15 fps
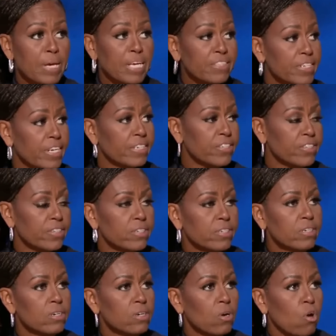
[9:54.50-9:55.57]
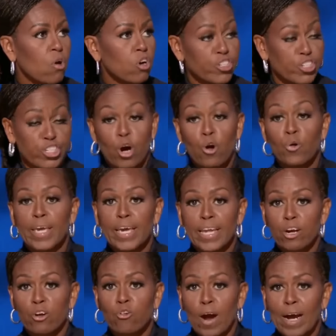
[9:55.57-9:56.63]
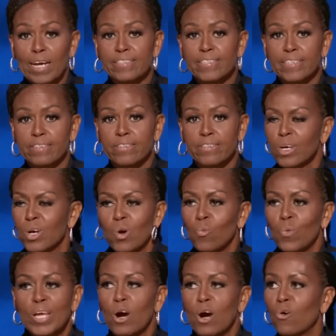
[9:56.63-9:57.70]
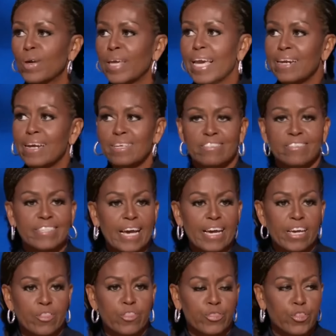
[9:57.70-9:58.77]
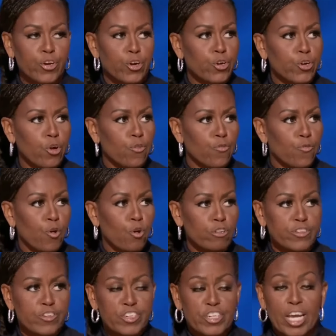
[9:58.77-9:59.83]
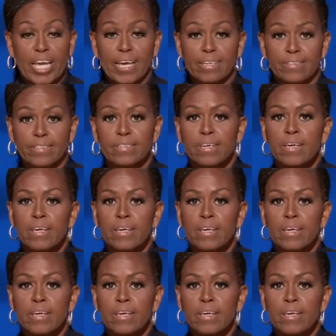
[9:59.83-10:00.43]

business or choke in a crisis, we don't get a second, third, or fourth chance.